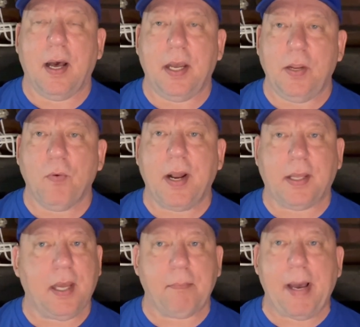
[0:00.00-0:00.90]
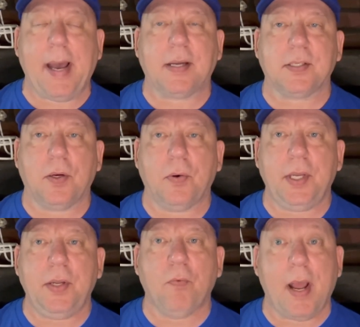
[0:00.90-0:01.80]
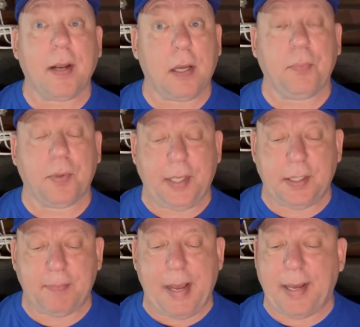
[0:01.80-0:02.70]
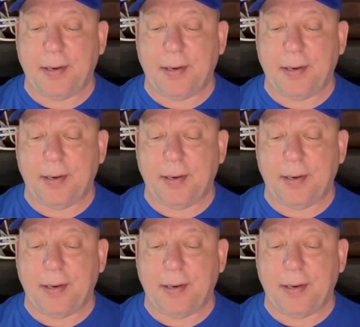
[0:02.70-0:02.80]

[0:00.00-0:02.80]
He ran a kickback. So he ran a couple kicks back.